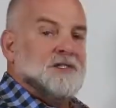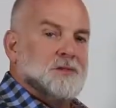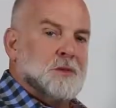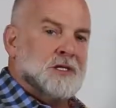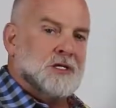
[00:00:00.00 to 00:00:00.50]
has
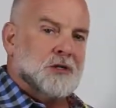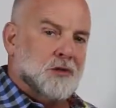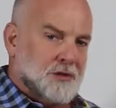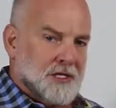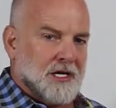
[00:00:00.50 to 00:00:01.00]
been
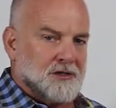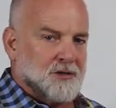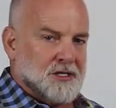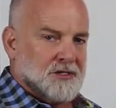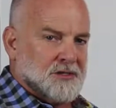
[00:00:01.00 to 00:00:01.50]
looked at
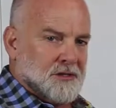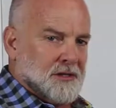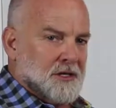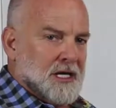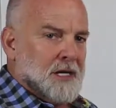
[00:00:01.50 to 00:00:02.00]

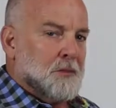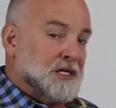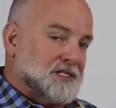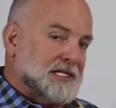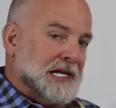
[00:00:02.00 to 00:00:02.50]
traditionally by
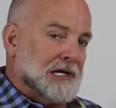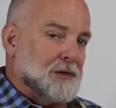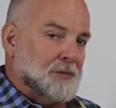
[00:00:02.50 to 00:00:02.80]
standard